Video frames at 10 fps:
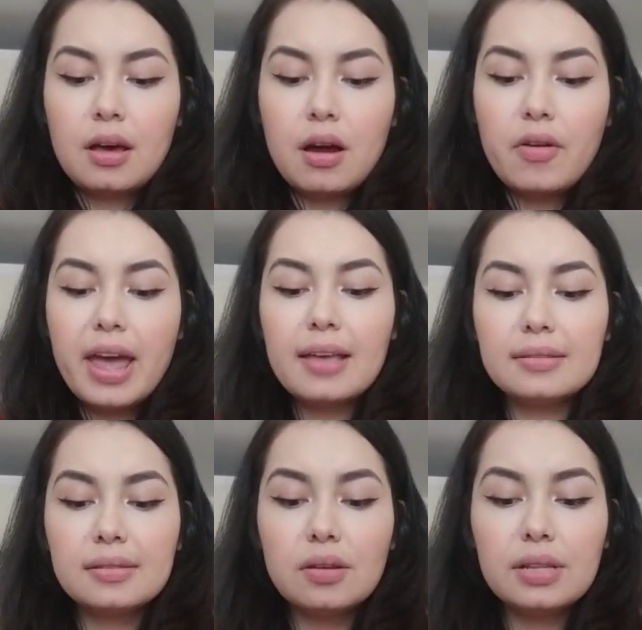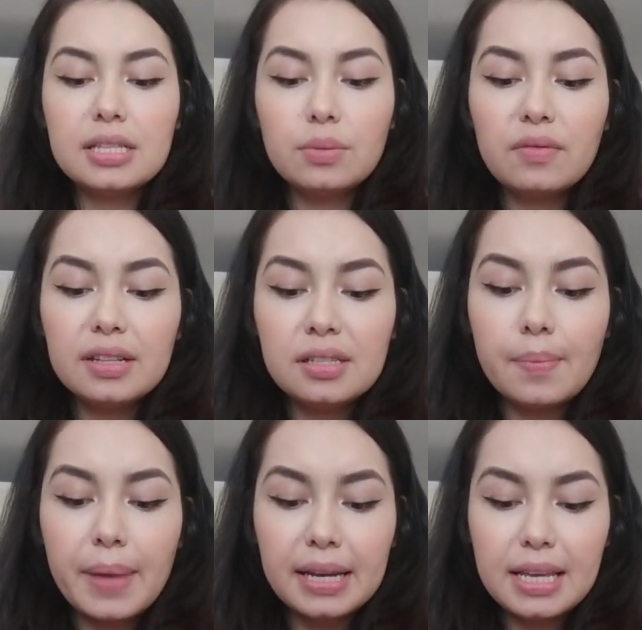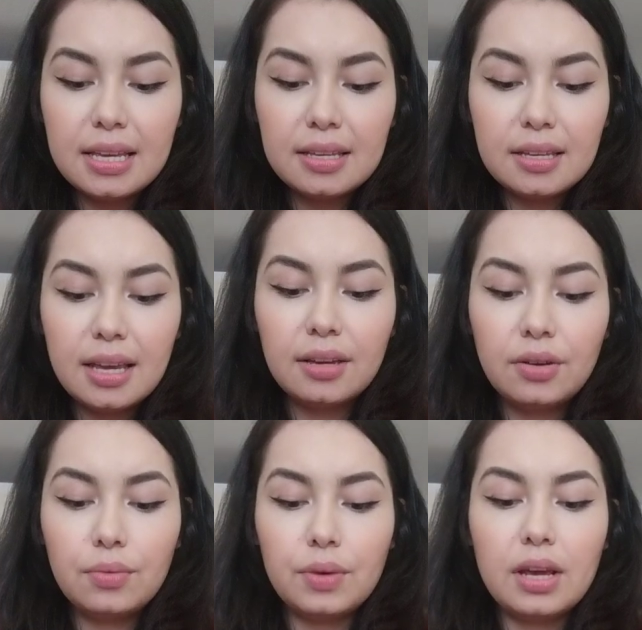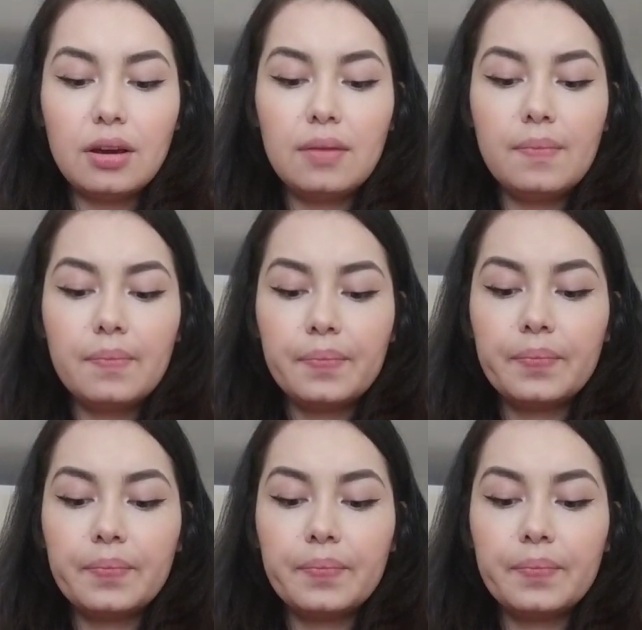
All right, so let's move on to money and career.